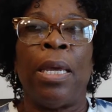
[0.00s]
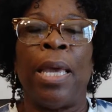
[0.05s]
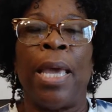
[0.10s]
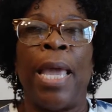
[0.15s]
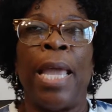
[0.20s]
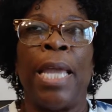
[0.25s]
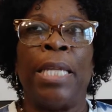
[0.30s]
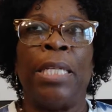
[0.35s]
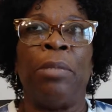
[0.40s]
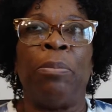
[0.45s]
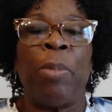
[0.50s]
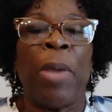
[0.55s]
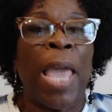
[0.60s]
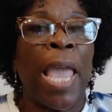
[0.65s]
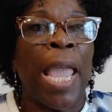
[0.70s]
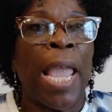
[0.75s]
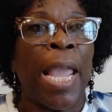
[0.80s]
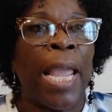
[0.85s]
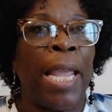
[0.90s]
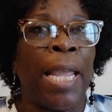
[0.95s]
and
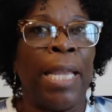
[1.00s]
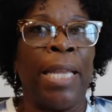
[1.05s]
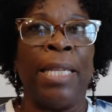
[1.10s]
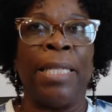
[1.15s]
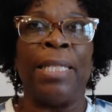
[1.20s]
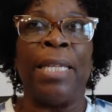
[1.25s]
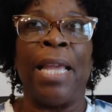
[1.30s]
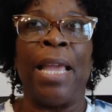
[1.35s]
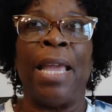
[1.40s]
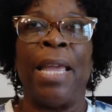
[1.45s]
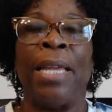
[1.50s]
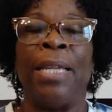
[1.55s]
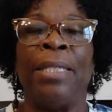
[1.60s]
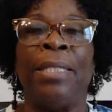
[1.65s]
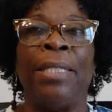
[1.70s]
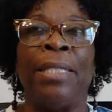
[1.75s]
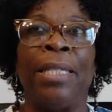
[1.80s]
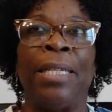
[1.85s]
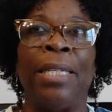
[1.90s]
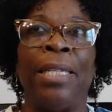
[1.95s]
pain.
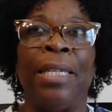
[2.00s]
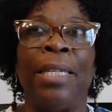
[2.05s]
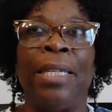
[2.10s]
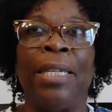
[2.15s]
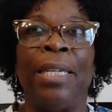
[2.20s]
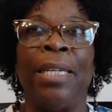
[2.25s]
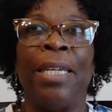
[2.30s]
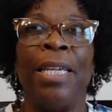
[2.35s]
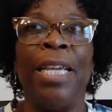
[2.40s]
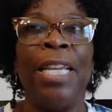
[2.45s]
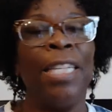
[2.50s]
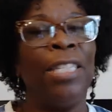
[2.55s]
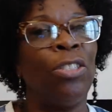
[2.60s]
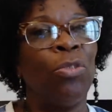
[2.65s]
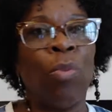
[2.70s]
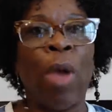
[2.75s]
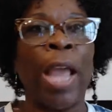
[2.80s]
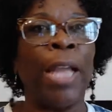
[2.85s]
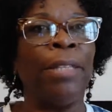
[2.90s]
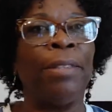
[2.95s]
And
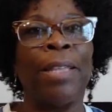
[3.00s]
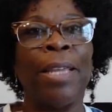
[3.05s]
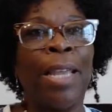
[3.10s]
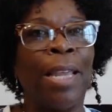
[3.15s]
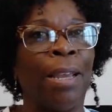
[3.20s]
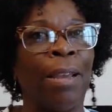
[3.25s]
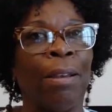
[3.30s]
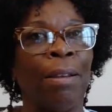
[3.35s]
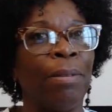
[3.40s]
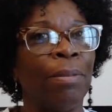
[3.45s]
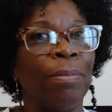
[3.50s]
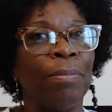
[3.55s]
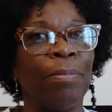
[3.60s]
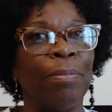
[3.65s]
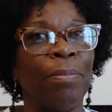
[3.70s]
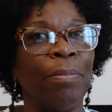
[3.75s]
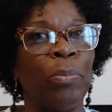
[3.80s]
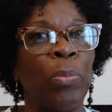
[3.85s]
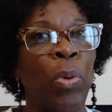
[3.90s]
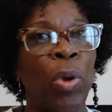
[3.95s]
He's right there,
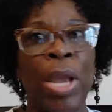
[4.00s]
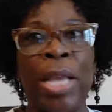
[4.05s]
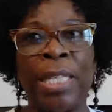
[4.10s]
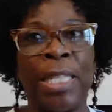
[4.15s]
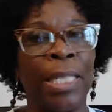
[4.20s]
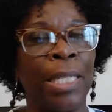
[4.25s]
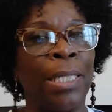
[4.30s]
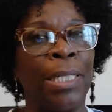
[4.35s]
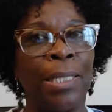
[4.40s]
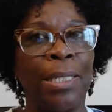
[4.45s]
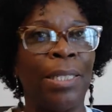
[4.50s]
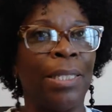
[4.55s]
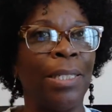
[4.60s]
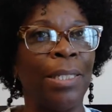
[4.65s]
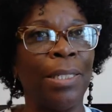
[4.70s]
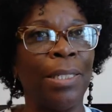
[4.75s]
present.